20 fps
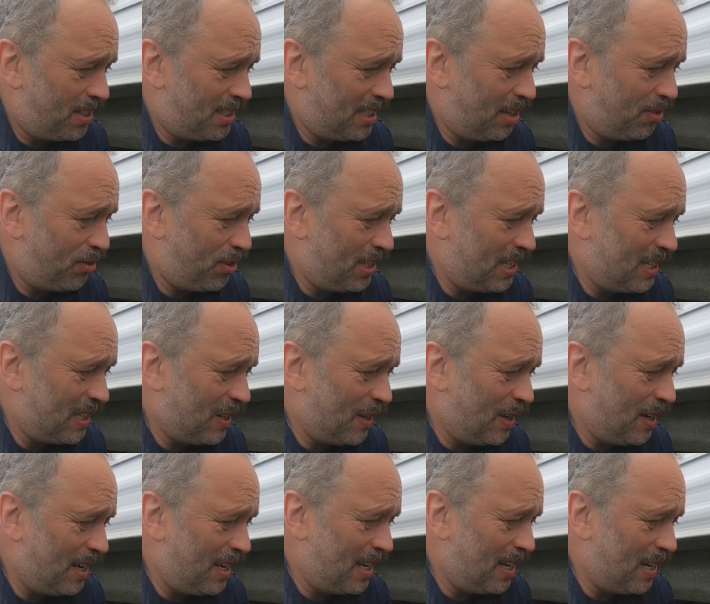
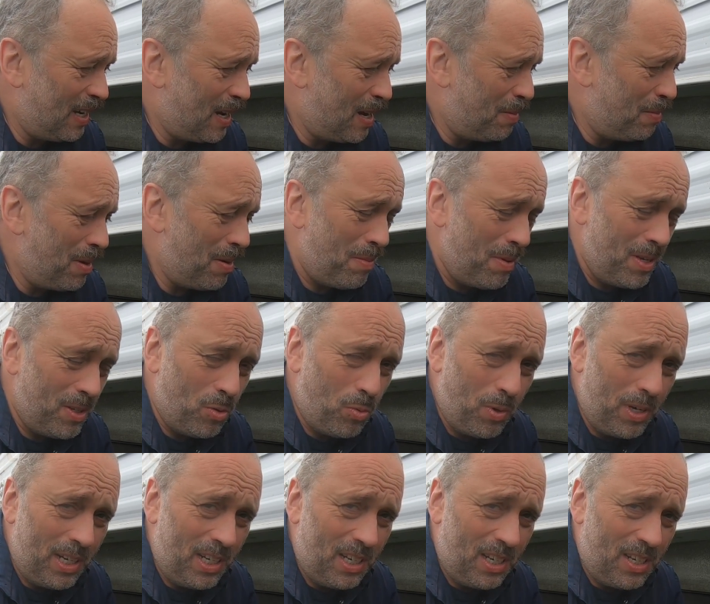definitely maybe
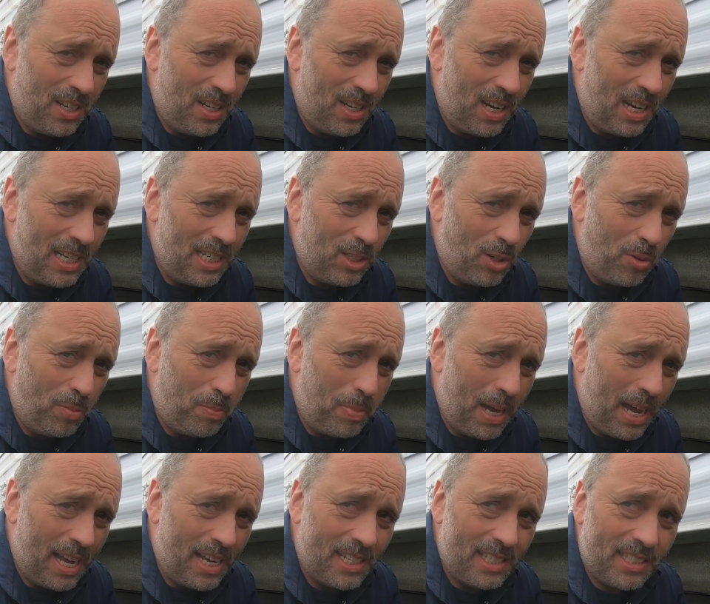doing a little
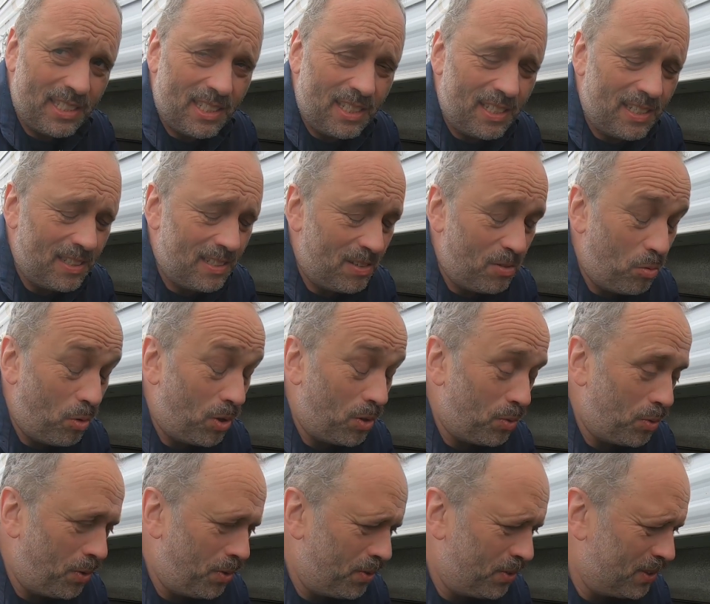pass
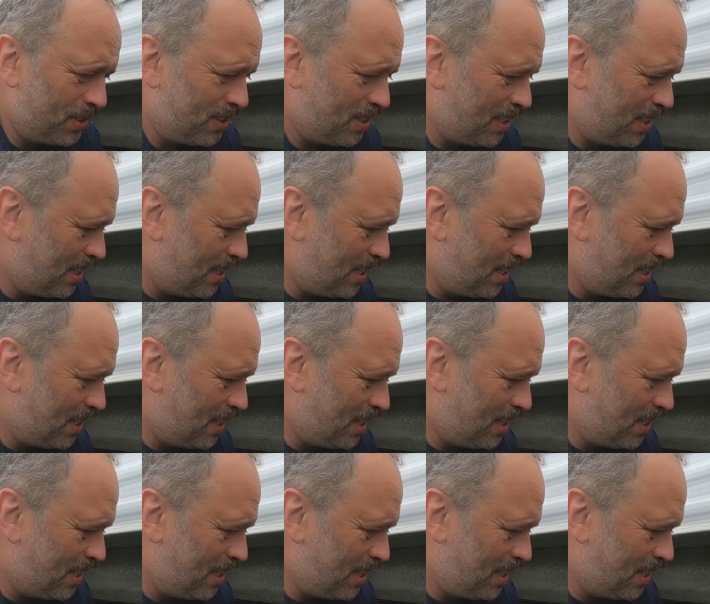won't hurt.